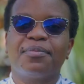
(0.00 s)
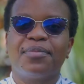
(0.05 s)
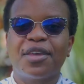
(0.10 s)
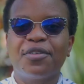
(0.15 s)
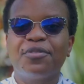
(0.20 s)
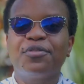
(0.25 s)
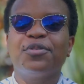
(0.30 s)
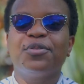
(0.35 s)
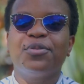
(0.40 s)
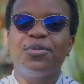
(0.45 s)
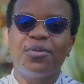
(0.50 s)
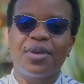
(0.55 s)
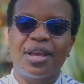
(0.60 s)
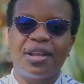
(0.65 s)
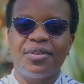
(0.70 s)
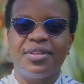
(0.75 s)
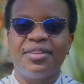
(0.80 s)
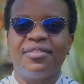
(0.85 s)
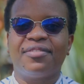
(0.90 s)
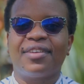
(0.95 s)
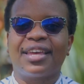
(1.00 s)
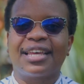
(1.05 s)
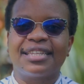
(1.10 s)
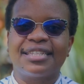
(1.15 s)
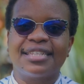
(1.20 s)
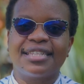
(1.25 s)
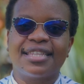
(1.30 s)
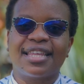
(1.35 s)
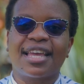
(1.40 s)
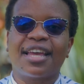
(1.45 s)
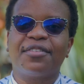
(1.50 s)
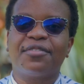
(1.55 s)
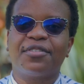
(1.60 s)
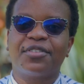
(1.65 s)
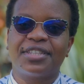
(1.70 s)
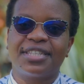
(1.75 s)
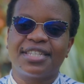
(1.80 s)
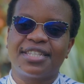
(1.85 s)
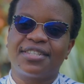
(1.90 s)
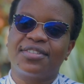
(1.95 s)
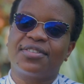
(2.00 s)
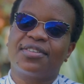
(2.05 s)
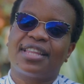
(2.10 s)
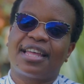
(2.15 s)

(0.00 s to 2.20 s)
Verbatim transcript: Bienvenue à l'Université Adventiste